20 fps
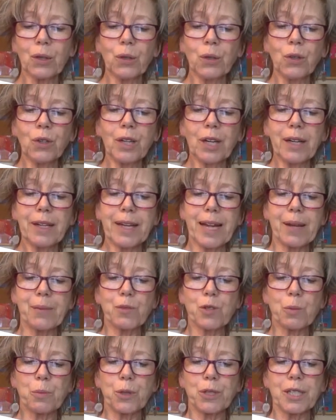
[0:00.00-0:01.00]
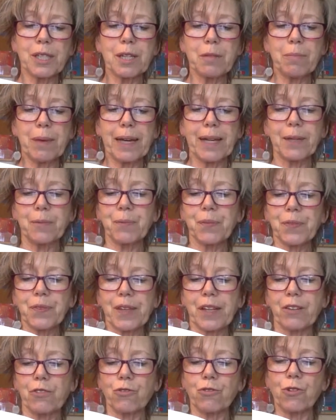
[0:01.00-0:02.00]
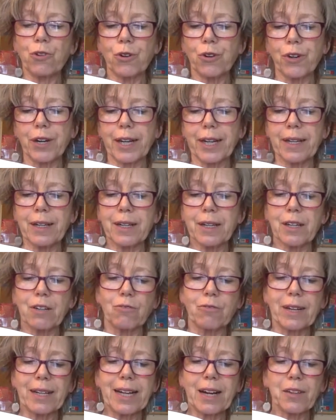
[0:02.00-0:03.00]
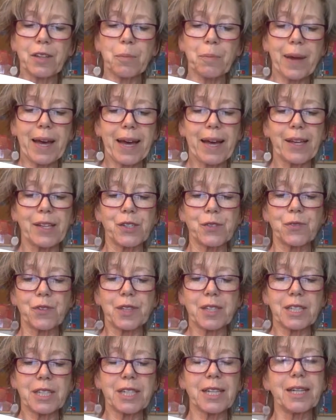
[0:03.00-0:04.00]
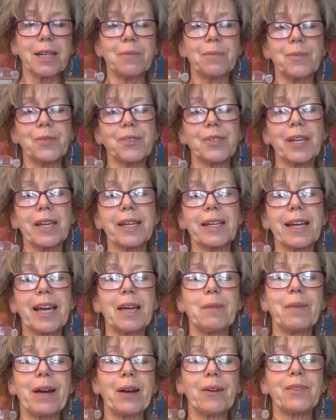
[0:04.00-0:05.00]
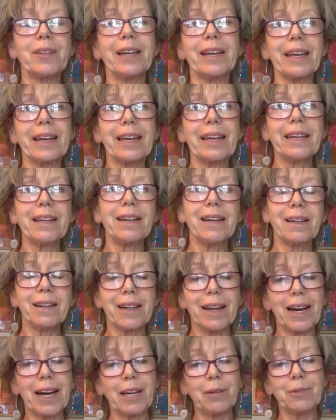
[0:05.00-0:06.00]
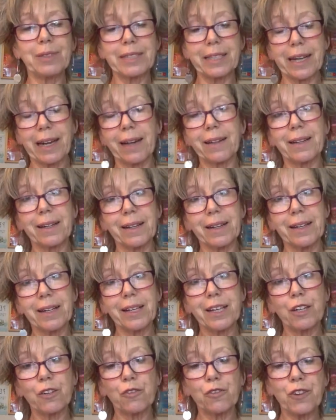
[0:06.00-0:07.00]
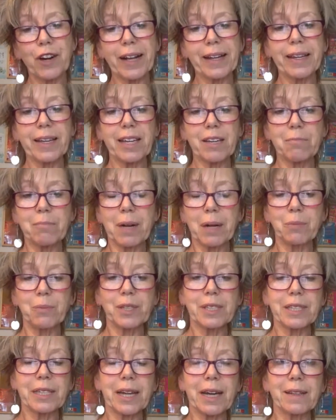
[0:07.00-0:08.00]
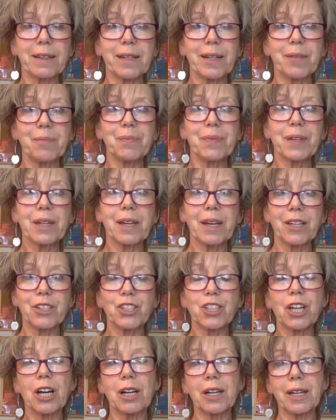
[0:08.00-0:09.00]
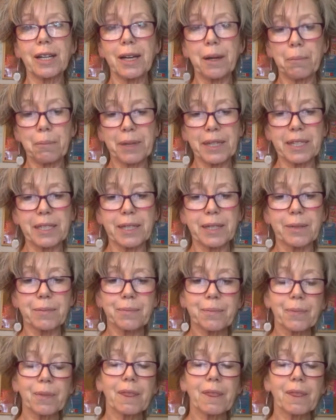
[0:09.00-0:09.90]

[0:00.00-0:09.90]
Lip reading: All our names were put in a bin. Then Rory read out the pairs for the teams. It came out that he and I were together, Frankie and Mum were together, and Charlie and Peter.